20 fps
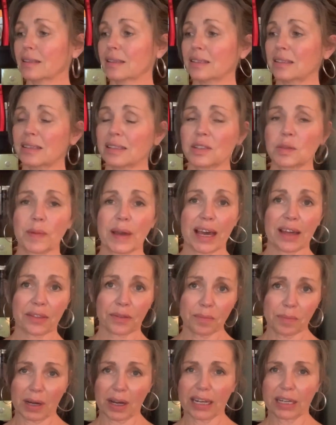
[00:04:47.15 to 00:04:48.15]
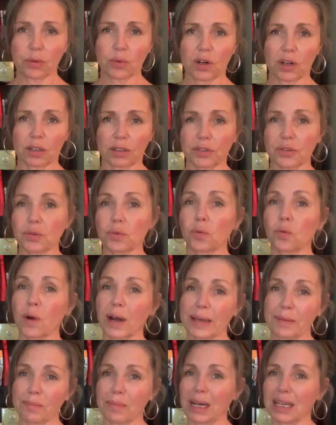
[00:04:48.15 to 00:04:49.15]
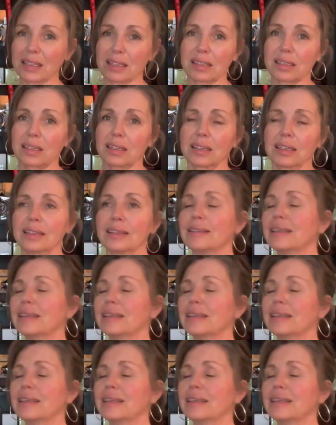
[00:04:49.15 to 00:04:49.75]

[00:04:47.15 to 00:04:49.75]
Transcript: This is Bath and Body Works White Musk.